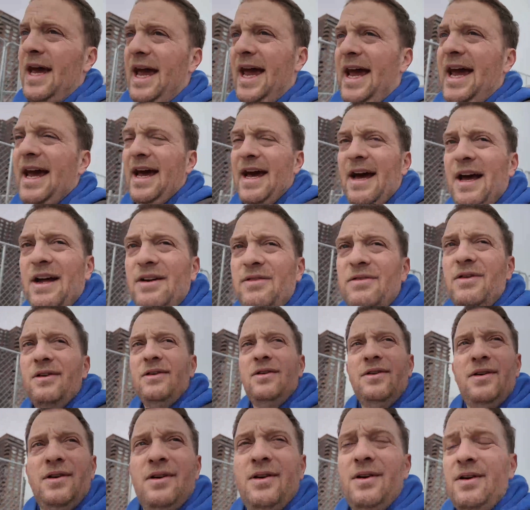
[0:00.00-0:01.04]
And
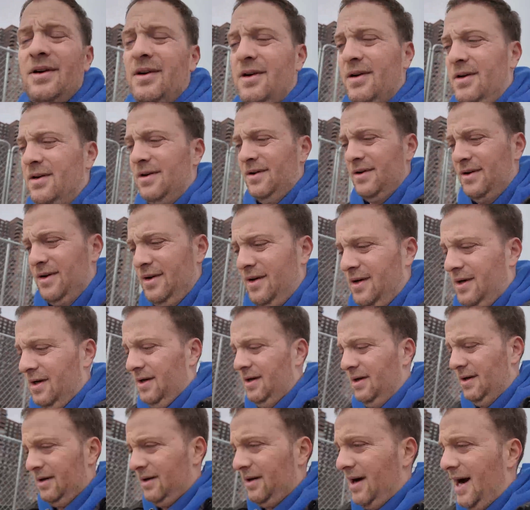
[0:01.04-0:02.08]

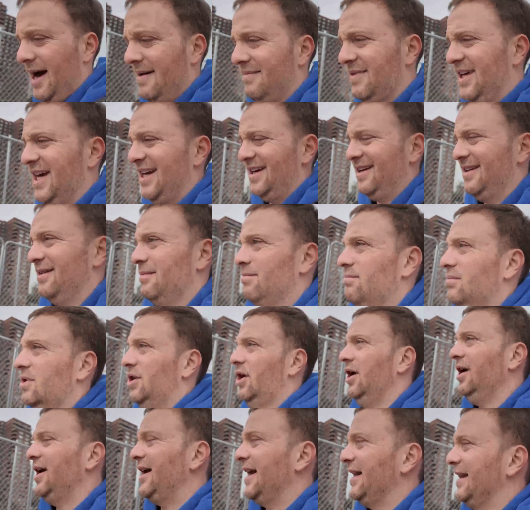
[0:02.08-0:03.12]
I'm getting
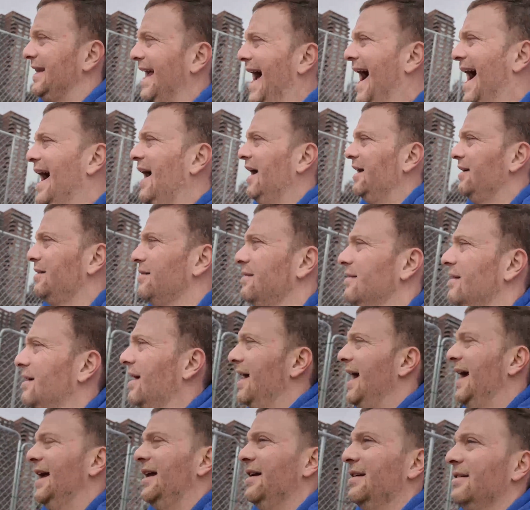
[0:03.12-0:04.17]
good at that.
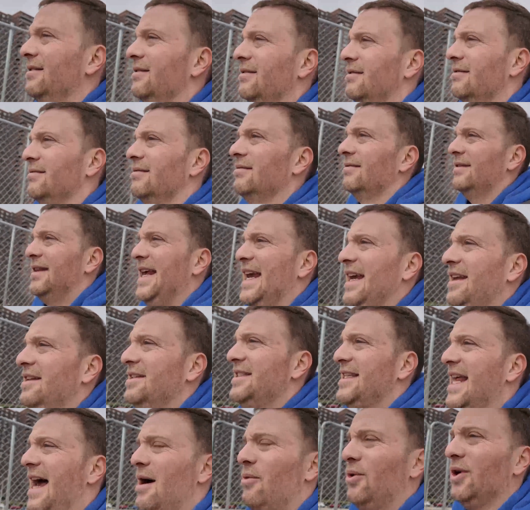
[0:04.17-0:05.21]
And
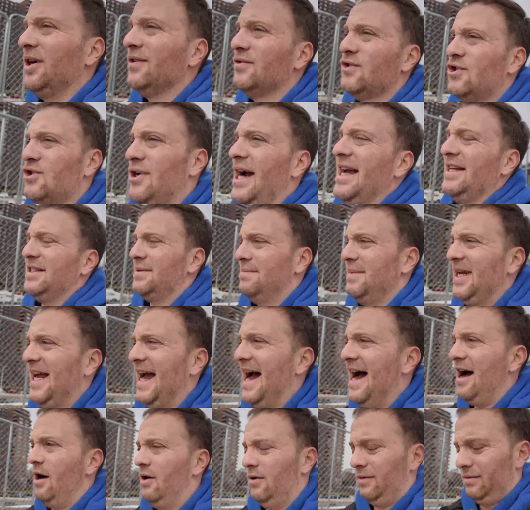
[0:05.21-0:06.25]
things that would have stressed
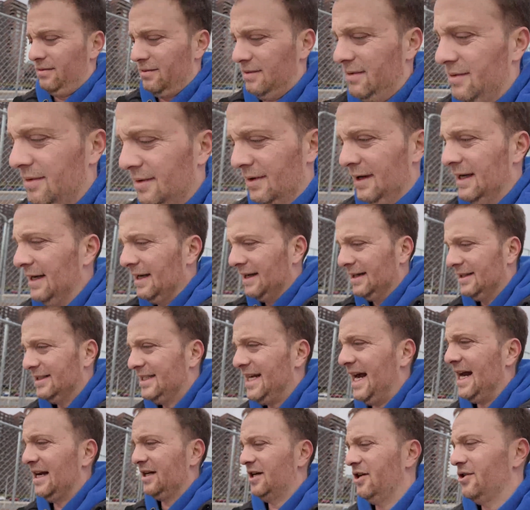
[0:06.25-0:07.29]
me out
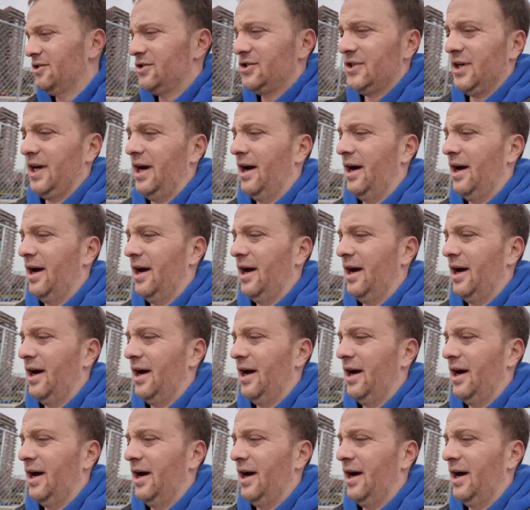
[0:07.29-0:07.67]
10 years